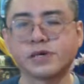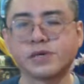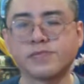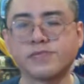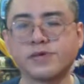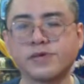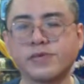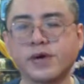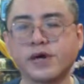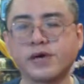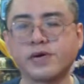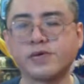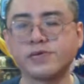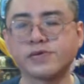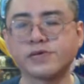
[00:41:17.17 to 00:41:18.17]
Be aware
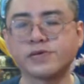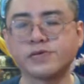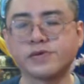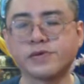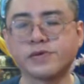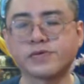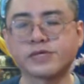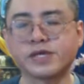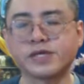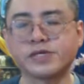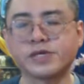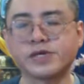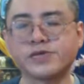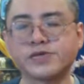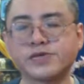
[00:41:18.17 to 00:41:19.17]
also of
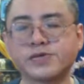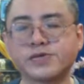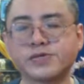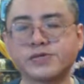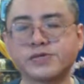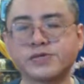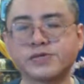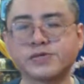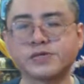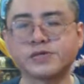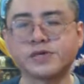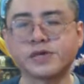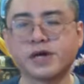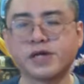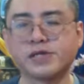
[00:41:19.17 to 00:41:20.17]
sensations
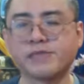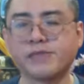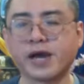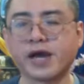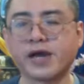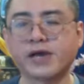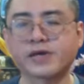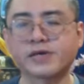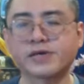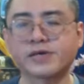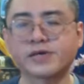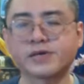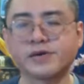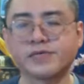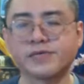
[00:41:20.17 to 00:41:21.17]
at the back
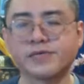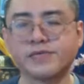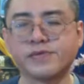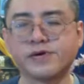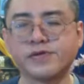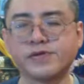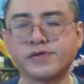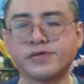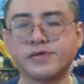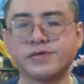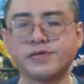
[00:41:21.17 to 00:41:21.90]
of the body.